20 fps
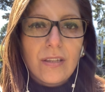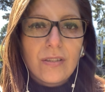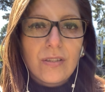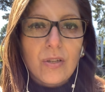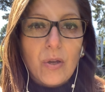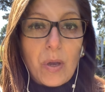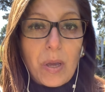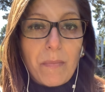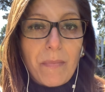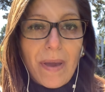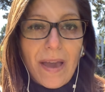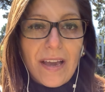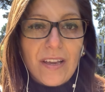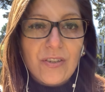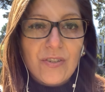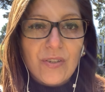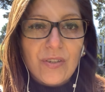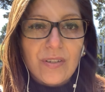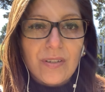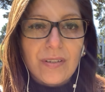to
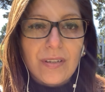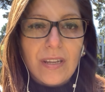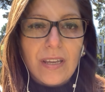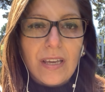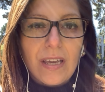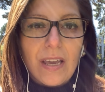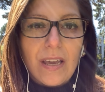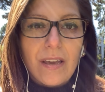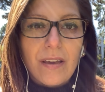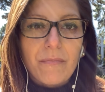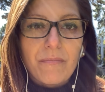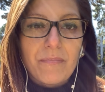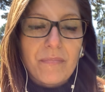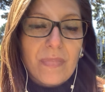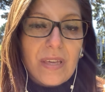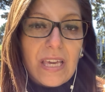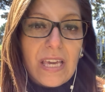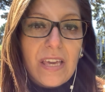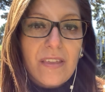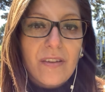imagine
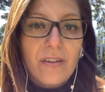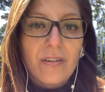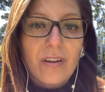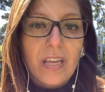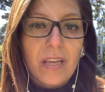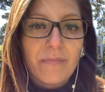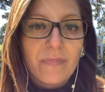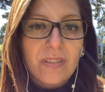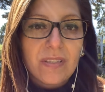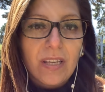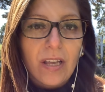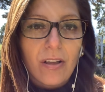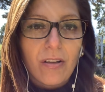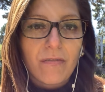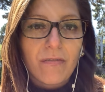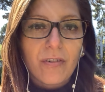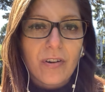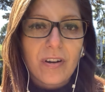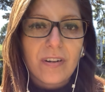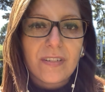either
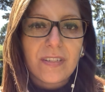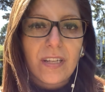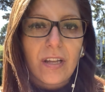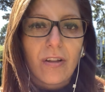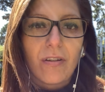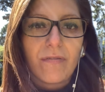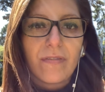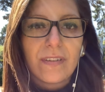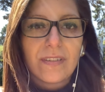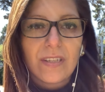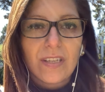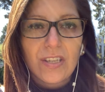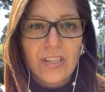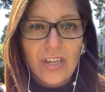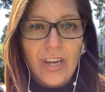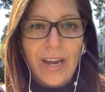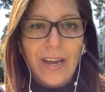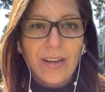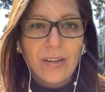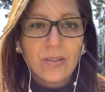himself or herself as a
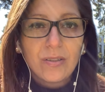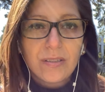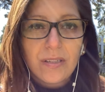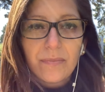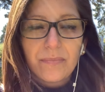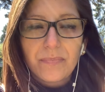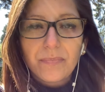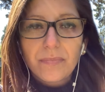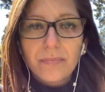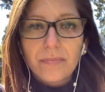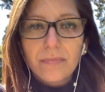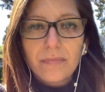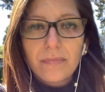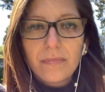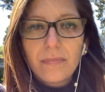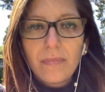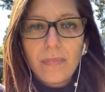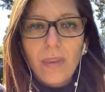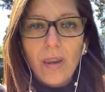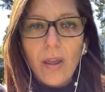child,
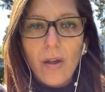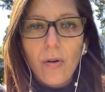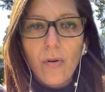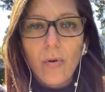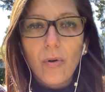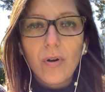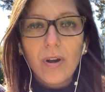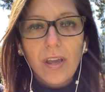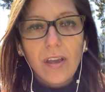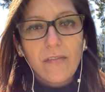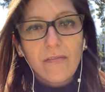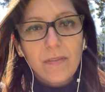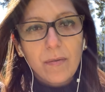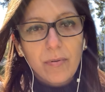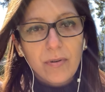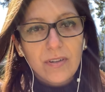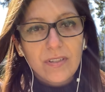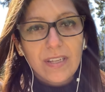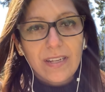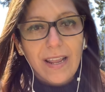or if the
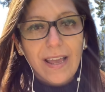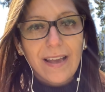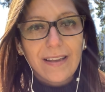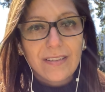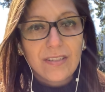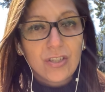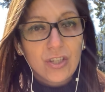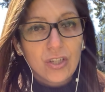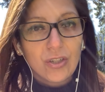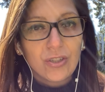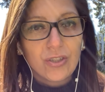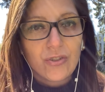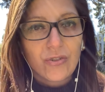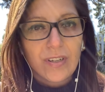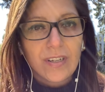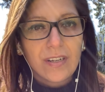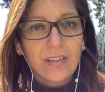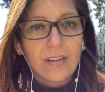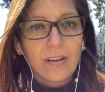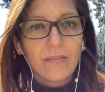person has
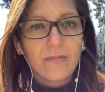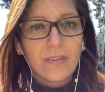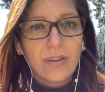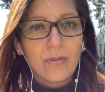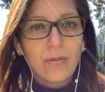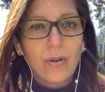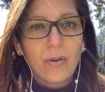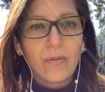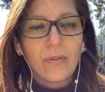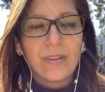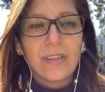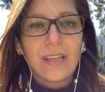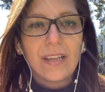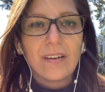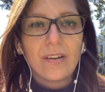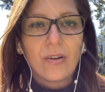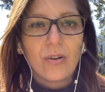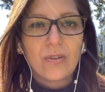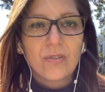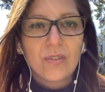children of their own,
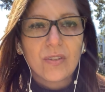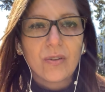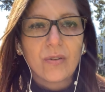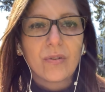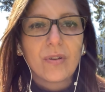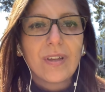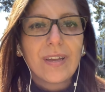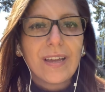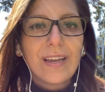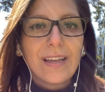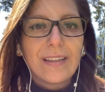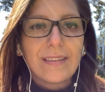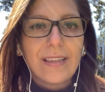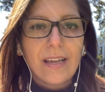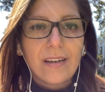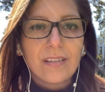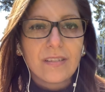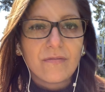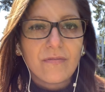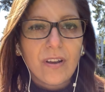then also
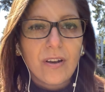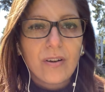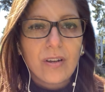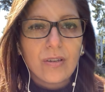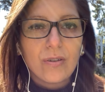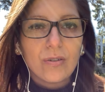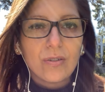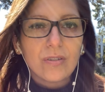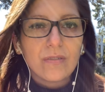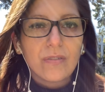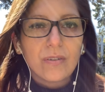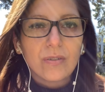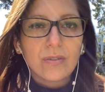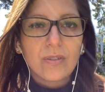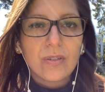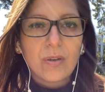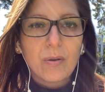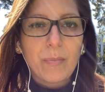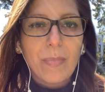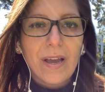that is very useful
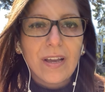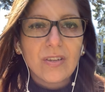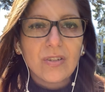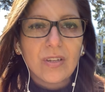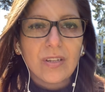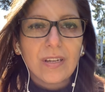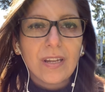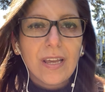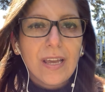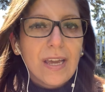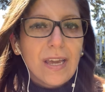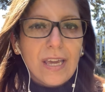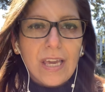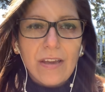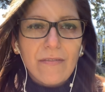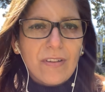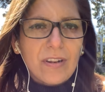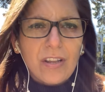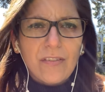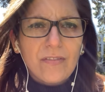to imagine,
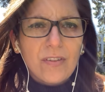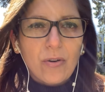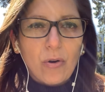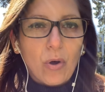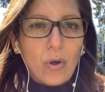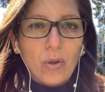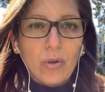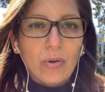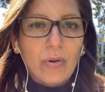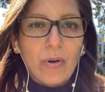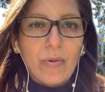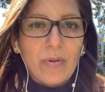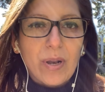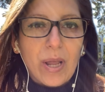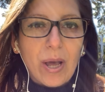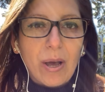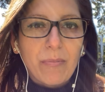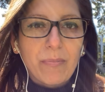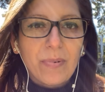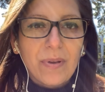even if they're all grown
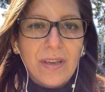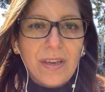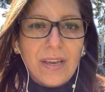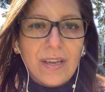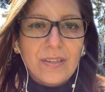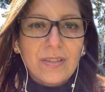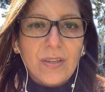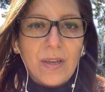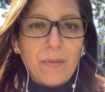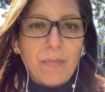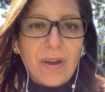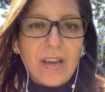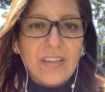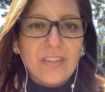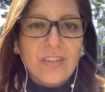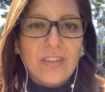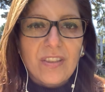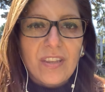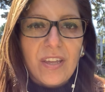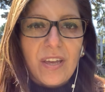up, to
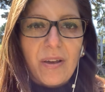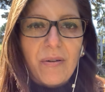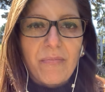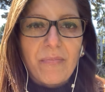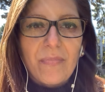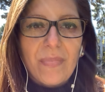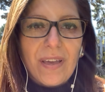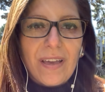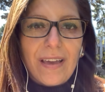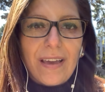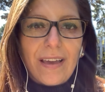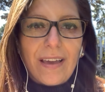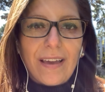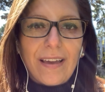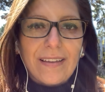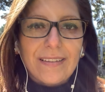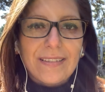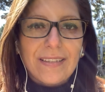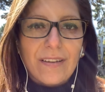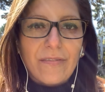imagine them
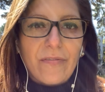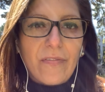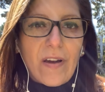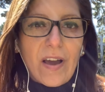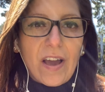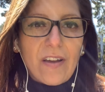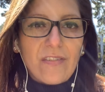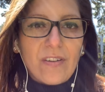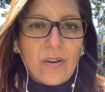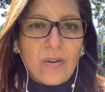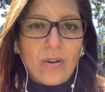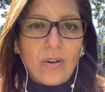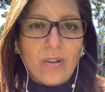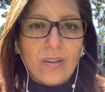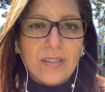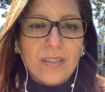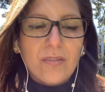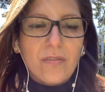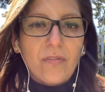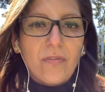as a
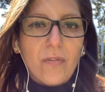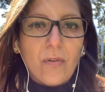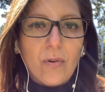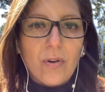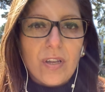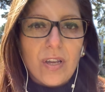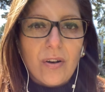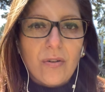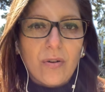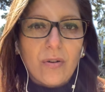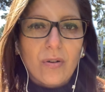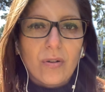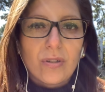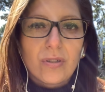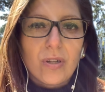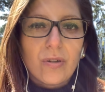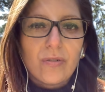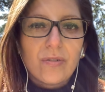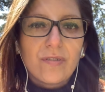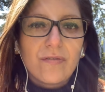5-year-old, as a 4-year-old
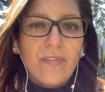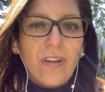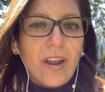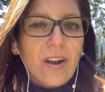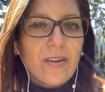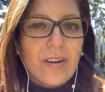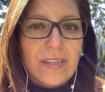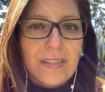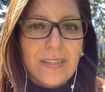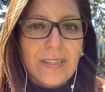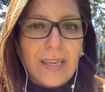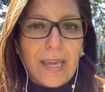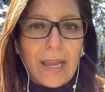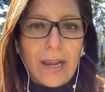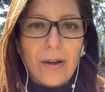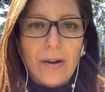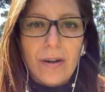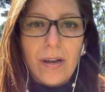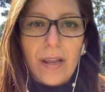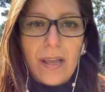who's very
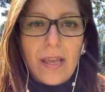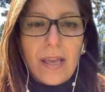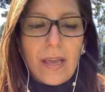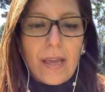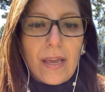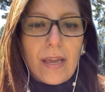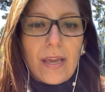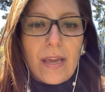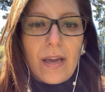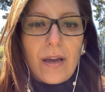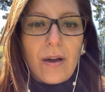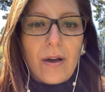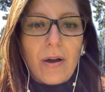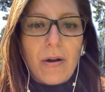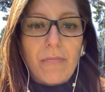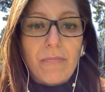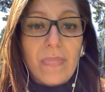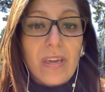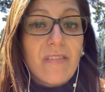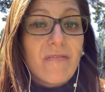scared,
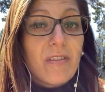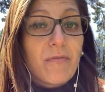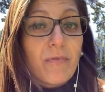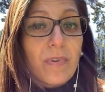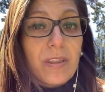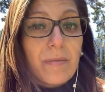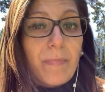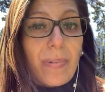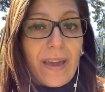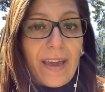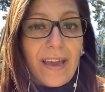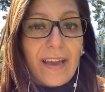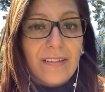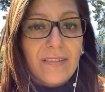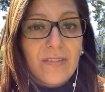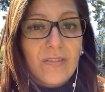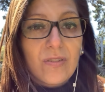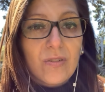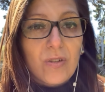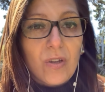even with
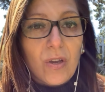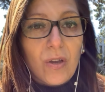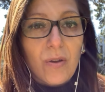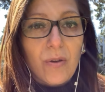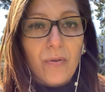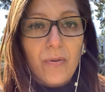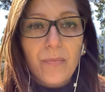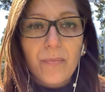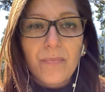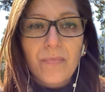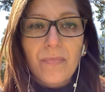pets too.